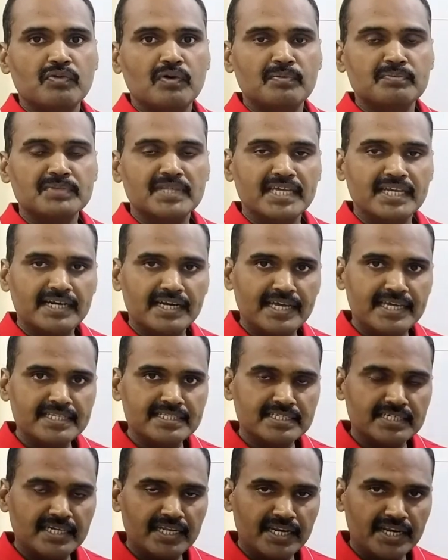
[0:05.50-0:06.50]
from Terna
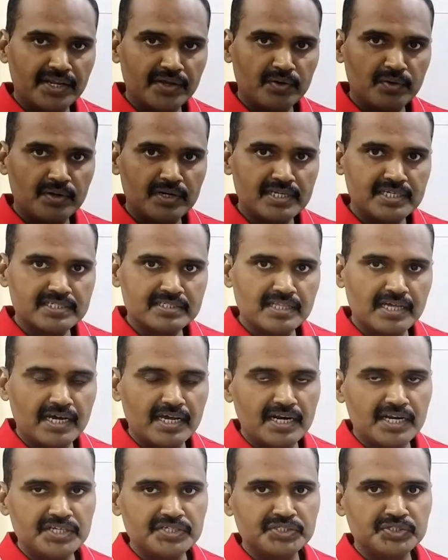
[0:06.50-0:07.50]
Engineering College
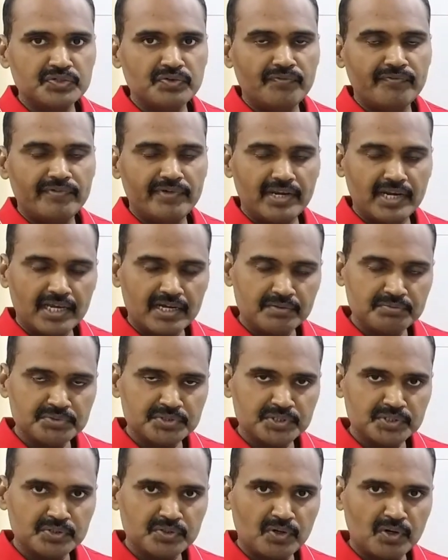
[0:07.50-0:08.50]
Dharashiv
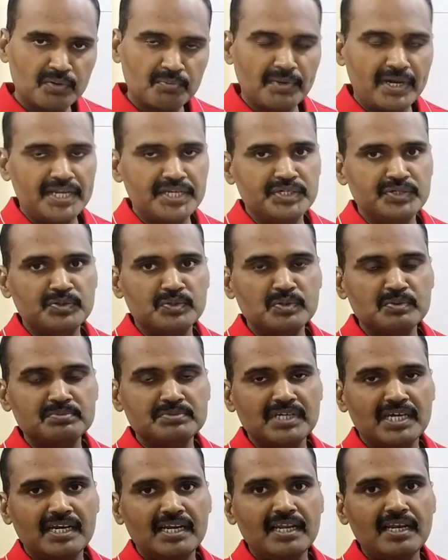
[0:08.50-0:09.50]
welcomes you on my YouTube
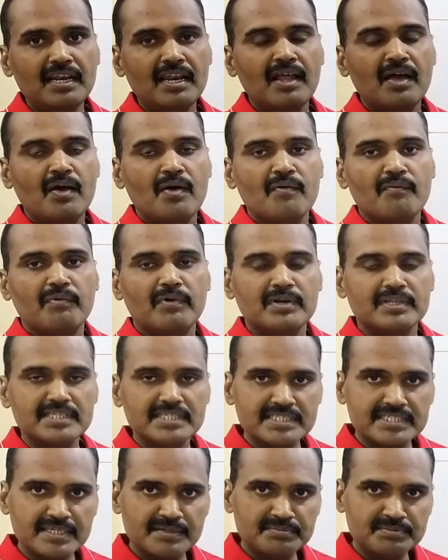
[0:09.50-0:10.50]
channel for
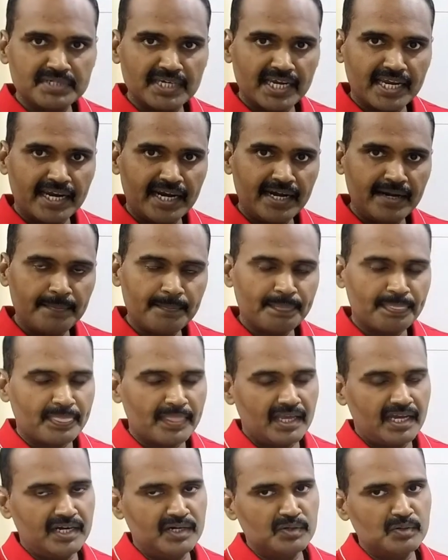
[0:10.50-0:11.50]
this subject head
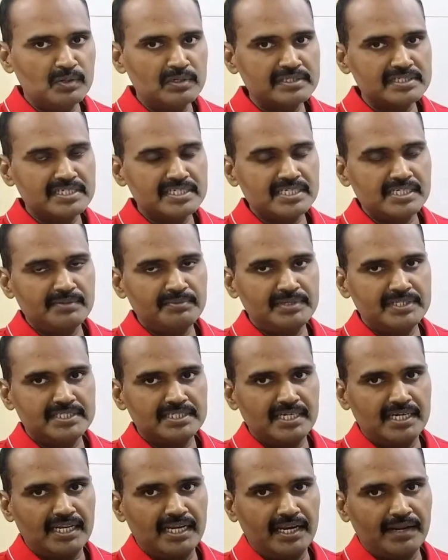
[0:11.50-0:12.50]
Control System
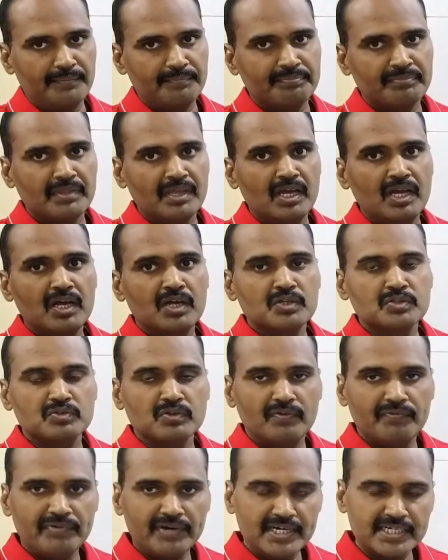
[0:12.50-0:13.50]
Engineering.
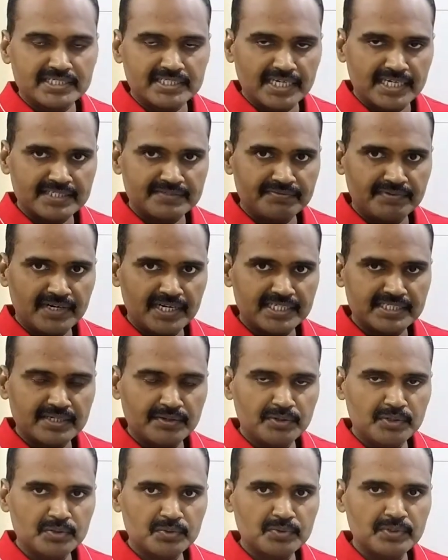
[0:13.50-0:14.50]
So friends, as far as
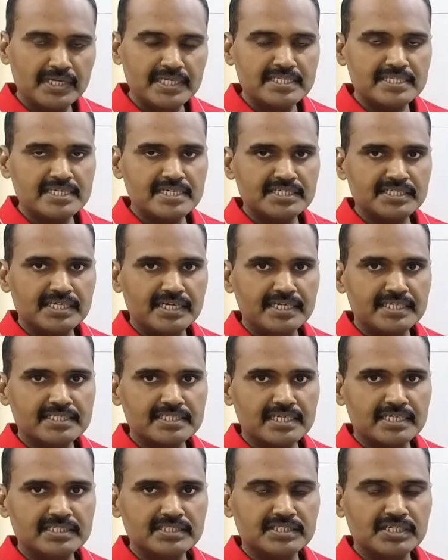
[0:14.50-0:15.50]
our today's session is
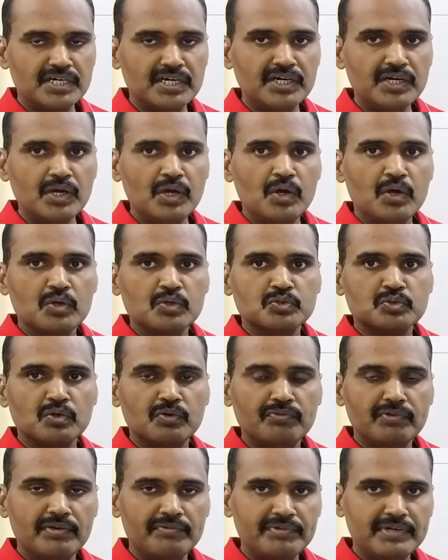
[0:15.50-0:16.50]
concerned,
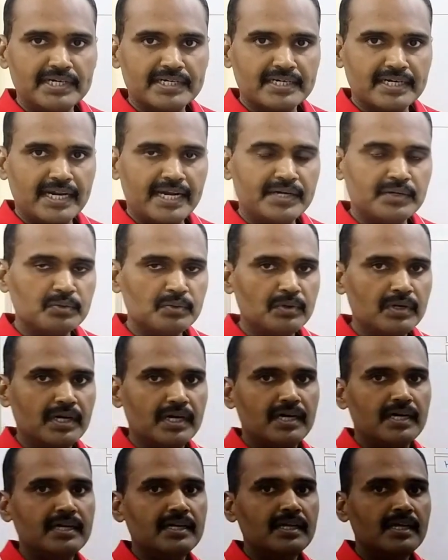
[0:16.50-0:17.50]
so we will try to
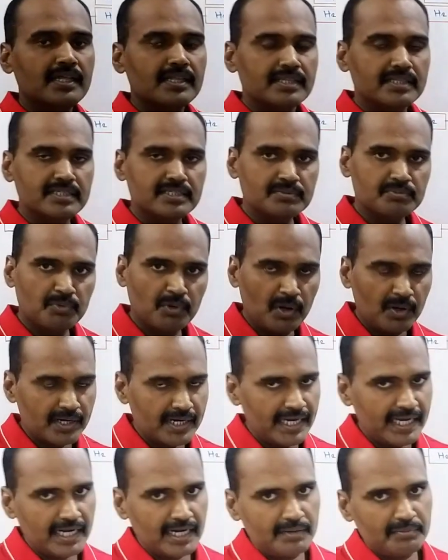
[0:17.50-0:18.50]
learn this block
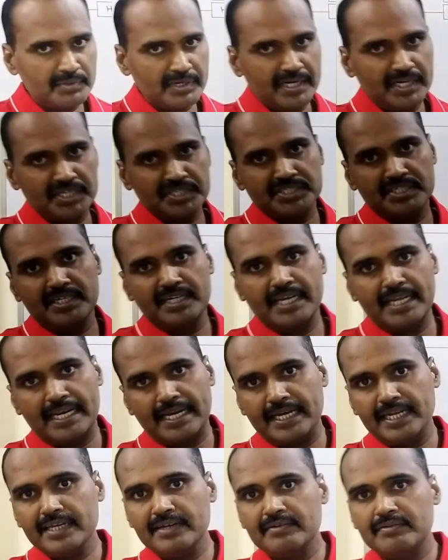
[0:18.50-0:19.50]
diagram reduction
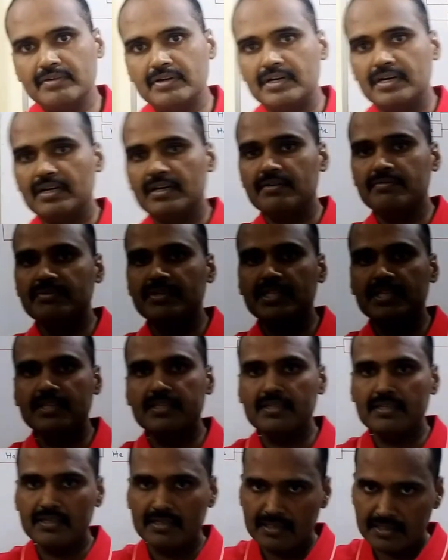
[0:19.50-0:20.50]
technique with